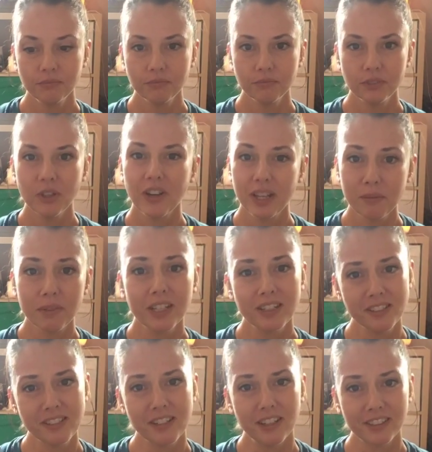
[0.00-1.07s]
No, I am kind of
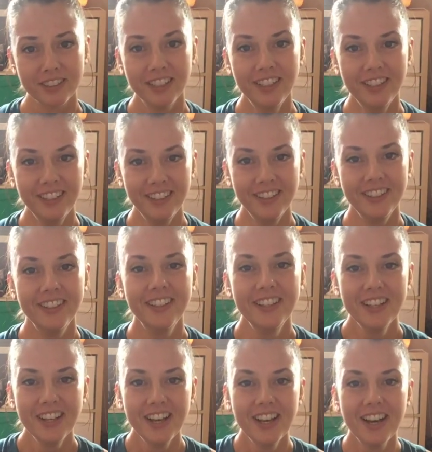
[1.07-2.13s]
stuck.
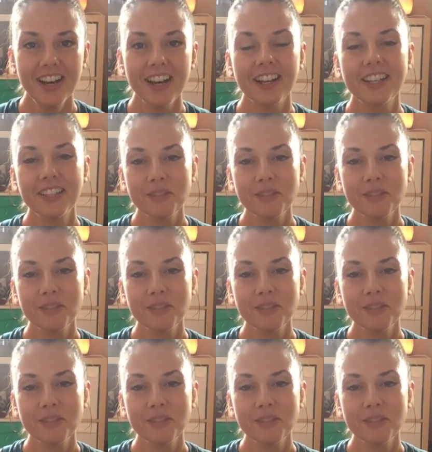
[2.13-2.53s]
Again,